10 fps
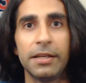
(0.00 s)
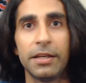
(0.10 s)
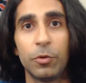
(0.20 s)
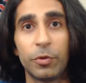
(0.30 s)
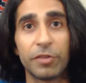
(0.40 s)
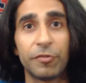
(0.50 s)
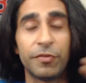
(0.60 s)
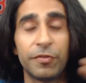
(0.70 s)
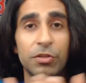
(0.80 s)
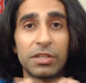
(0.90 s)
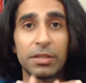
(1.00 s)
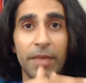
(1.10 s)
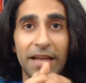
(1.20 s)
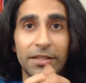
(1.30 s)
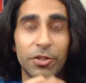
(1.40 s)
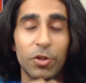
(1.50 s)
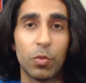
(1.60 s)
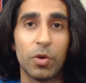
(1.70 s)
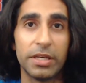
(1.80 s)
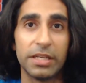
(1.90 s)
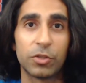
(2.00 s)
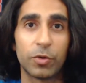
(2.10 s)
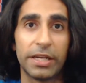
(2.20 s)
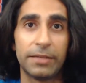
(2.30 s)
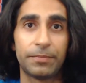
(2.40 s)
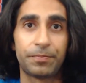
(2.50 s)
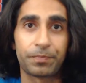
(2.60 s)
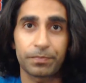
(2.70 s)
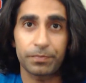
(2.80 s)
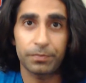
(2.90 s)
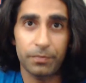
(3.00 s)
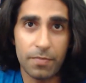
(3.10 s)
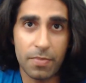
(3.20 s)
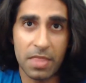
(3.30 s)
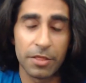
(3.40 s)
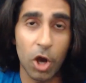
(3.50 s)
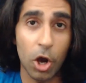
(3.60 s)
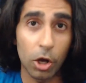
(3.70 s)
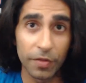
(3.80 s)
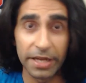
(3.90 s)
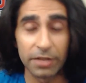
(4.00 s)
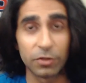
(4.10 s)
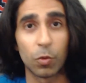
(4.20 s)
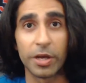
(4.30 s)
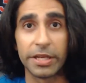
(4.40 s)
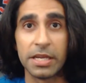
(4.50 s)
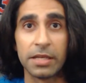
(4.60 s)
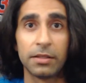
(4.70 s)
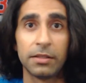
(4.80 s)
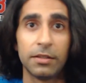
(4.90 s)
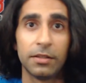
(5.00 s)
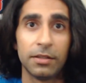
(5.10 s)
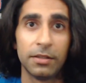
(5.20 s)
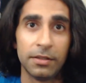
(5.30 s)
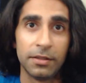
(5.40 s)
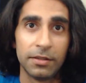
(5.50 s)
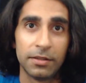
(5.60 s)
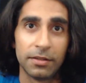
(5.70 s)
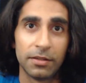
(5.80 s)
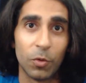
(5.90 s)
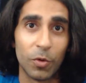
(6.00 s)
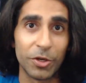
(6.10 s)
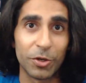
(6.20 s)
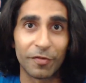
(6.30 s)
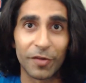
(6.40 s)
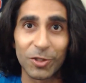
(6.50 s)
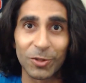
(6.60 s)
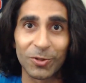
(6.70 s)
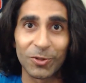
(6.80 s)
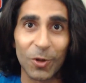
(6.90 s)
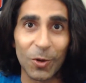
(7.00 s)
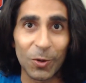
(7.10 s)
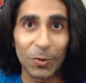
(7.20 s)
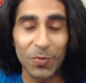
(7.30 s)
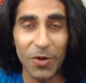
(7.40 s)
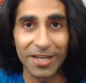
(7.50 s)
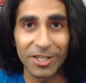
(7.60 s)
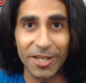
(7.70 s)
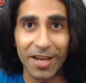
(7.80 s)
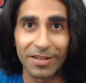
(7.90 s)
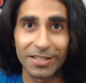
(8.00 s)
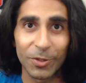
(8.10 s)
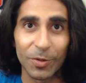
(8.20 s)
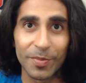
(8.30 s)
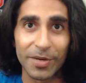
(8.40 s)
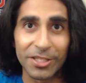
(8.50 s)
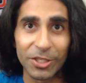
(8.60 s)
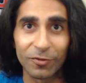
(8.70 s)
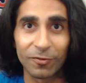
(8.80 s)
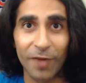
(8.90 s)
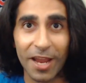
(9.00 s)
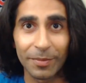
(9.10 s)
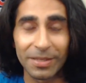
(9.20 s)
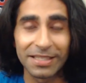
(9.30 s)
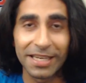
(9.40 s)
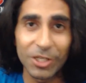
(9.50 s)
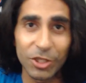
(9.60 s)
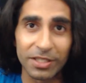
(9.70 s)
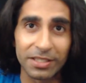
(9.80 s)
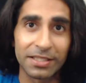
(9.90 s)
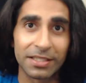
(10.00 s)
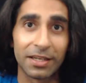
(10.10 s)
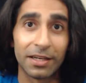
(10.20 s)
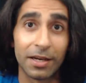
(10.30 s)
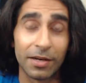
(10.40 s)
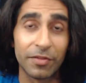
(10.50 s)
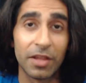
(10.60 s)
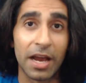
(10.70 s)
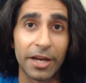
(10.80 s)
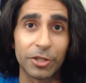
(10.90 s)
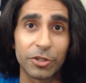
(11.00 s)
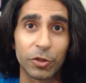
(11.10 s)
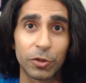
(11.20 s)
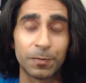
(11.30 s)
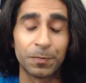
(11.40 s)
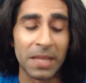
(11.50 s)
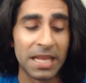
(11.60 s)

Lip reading: And we're fusing back to the oneness, right? The all that is one, the one universal soul branched out into a bunch of fragmentations of the higher soul.